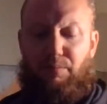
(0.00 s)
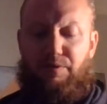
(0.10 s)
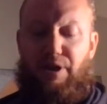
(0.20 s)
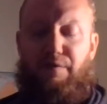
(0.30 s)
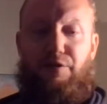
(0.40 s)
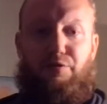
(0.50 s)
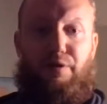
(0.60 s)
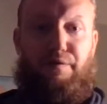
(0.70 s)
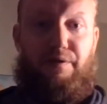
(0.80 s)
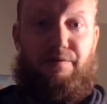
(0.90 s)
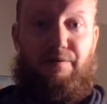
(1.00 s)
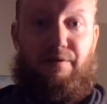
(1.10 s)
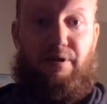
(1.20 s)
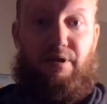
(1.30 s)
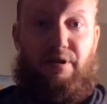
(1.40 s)
Day of the Triffids.
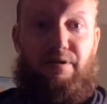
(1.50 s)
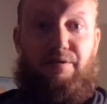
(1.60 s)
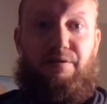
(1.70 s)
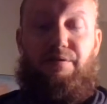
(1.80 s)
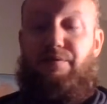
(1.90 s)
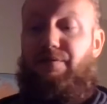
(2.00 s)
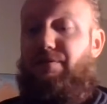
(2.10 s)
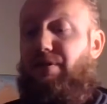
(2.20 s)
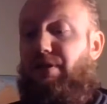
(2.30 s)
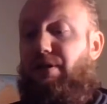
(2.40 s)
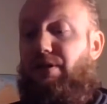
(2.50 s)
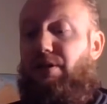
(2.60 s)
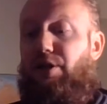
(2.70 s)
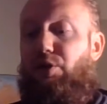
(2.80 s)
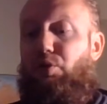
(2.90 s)
This is
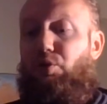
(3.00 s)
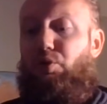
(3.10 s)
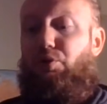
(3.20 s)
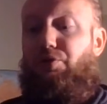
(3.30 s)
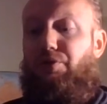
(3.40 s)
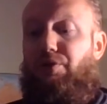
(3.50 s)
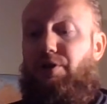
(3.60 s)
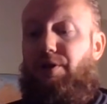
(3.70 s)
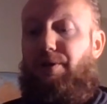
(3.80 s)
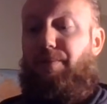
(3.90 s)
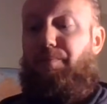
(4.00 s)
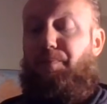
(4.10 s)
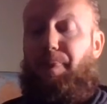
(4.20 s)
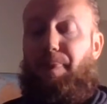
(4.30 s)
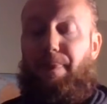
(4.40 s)
an old
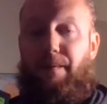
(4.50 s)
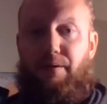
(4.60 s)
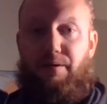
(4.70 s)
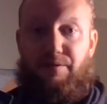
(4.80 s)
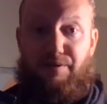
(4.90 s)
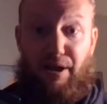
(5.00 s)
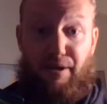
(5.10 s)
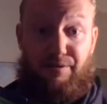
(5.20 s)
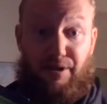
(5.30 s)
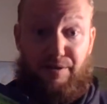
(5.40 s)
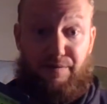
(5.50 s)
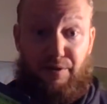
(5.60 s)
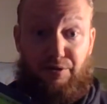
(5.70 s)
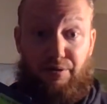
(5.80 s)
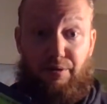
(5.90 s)
science
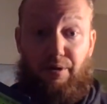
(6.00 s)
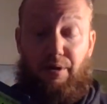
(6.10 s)
fiction,